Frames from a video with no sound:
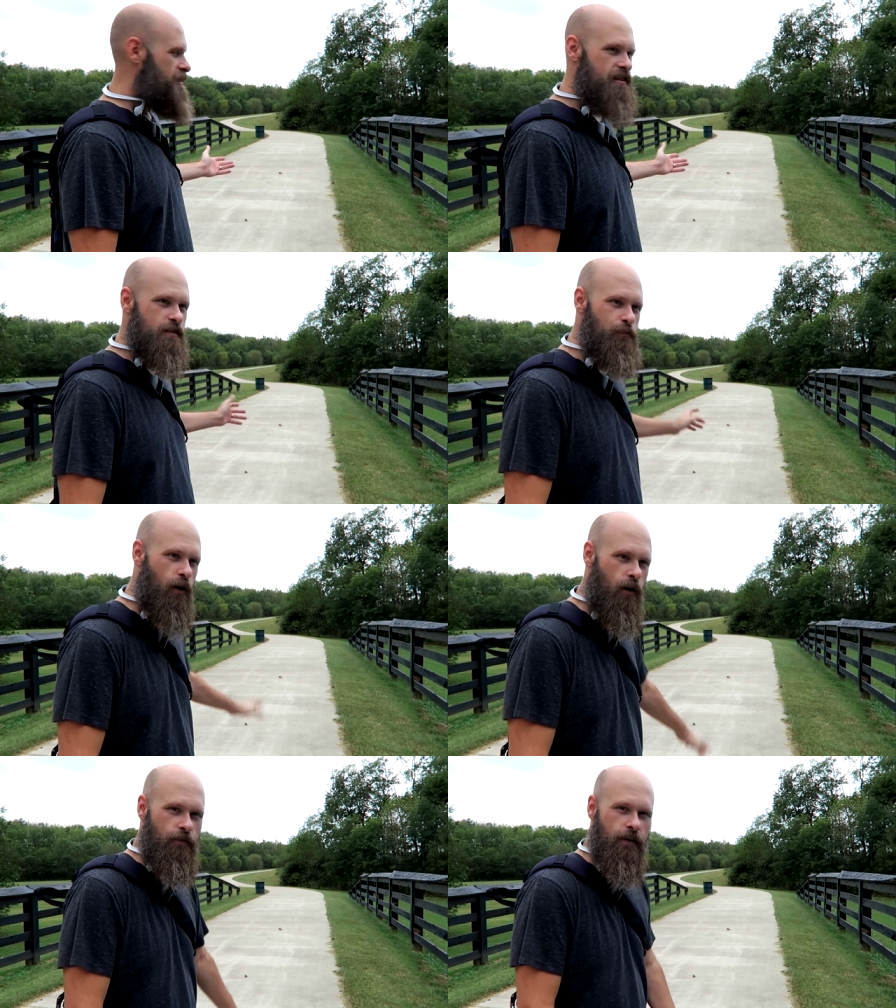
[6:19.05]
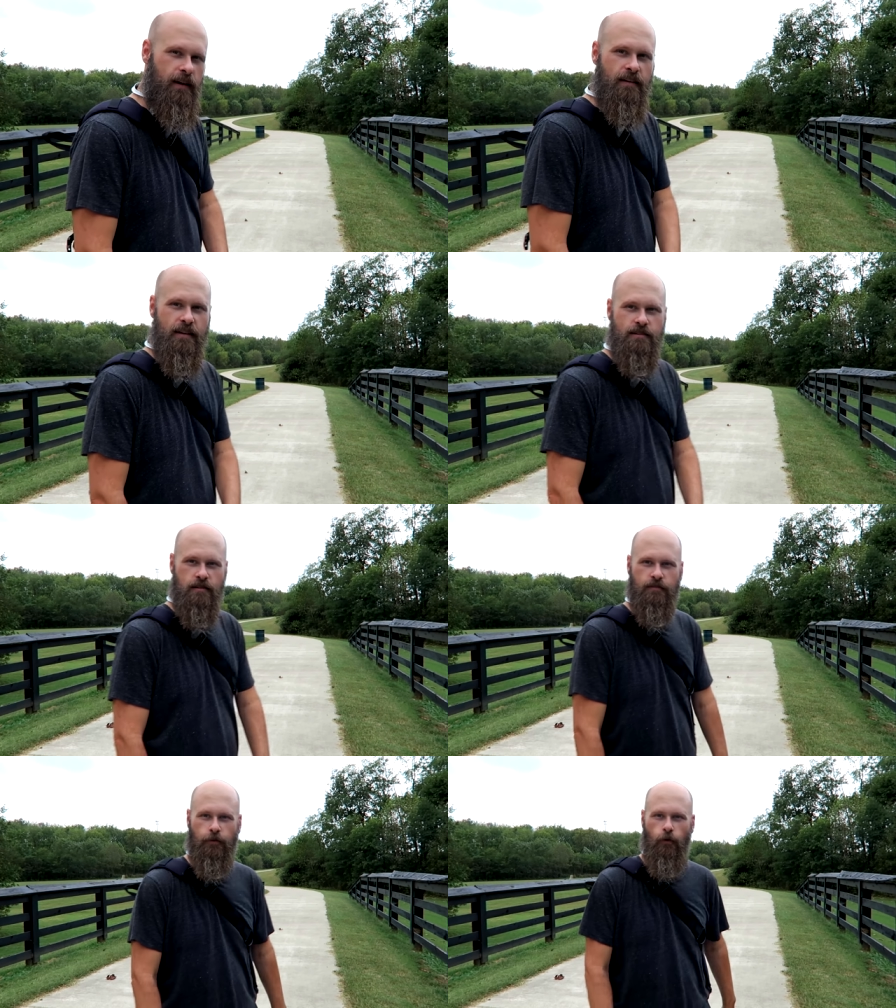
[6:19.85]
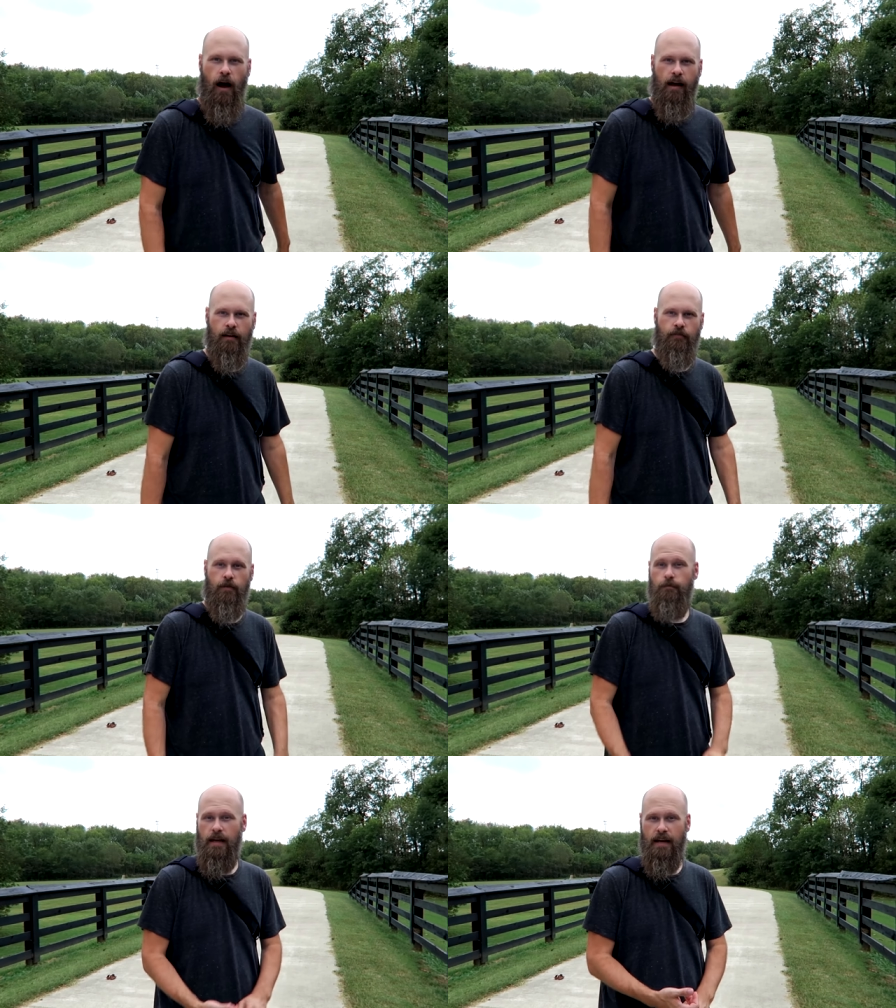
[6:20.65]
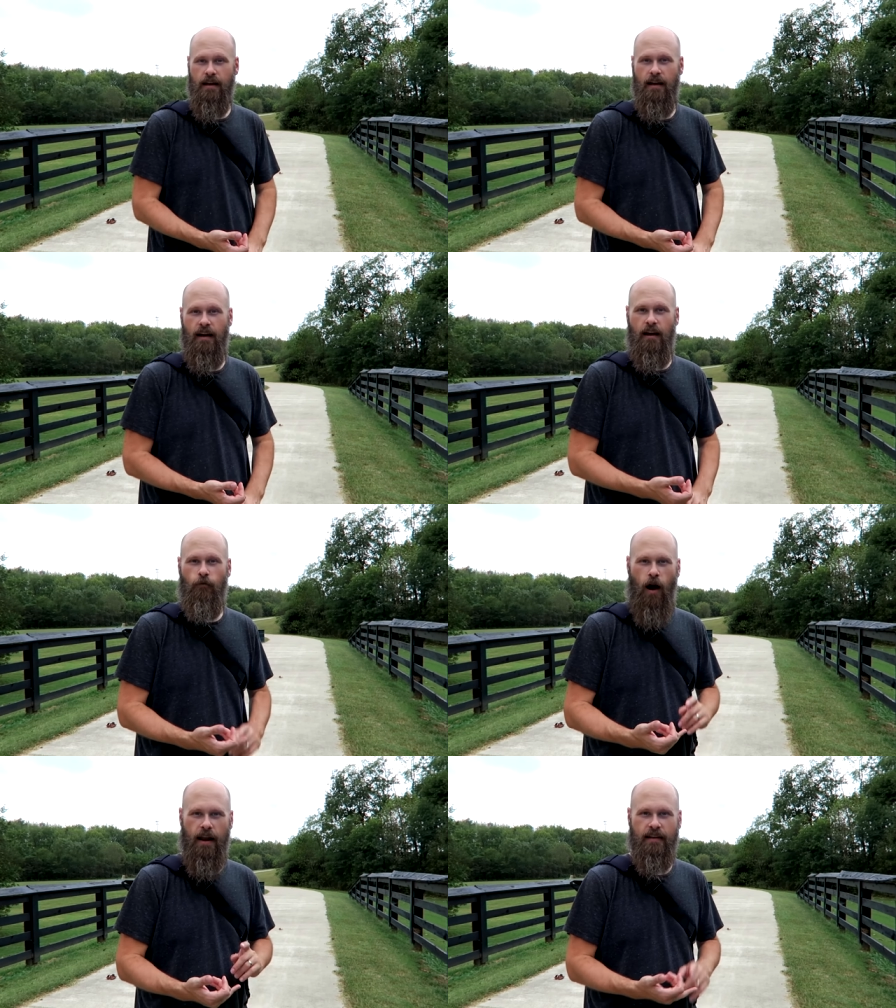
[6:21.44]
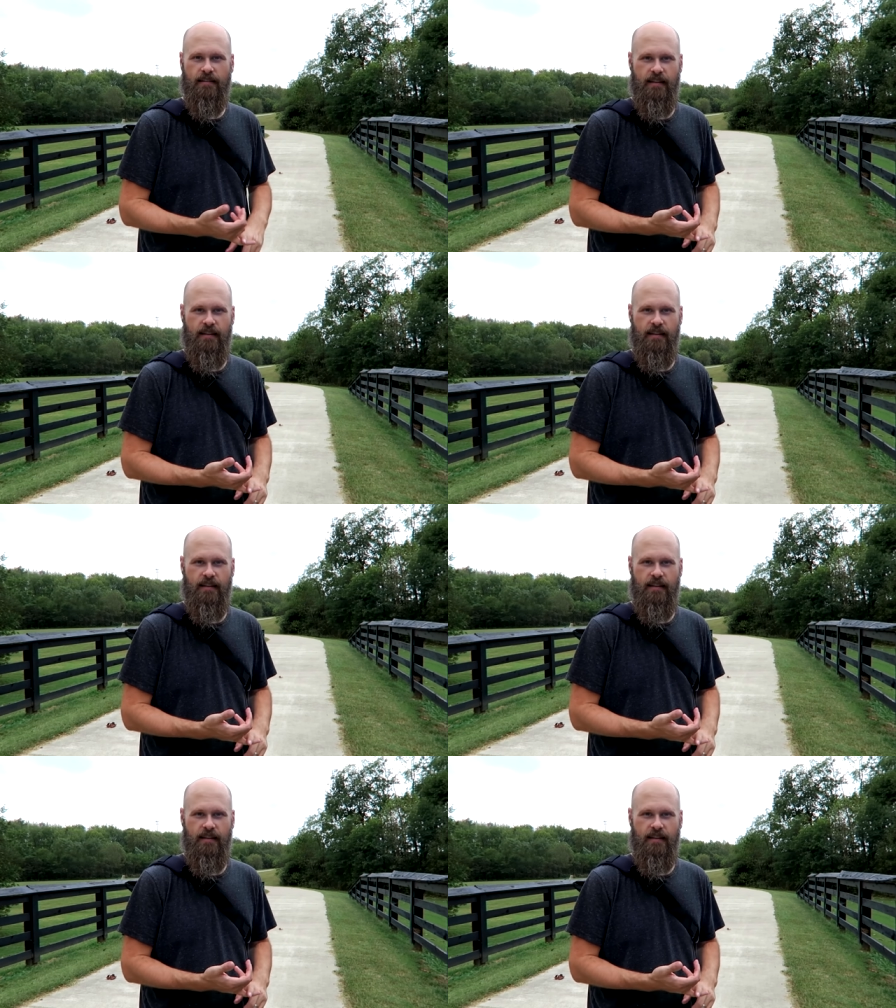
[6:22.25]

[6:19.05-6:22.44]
this is perfect conditions for riding, for me, riding